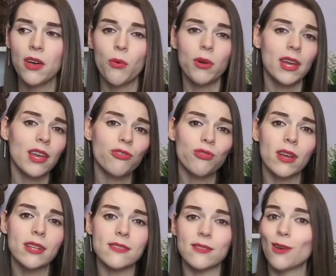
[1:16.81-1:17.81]
when I had
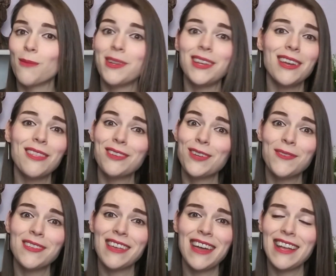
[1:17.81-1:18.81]
tried so many other
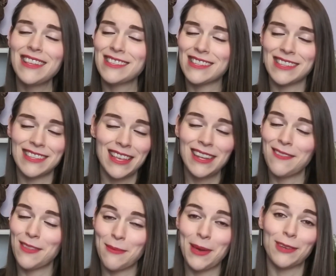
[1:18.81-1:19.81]
different diets and none of
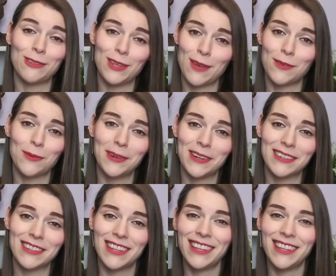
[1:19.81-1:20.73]
them actually ever worked.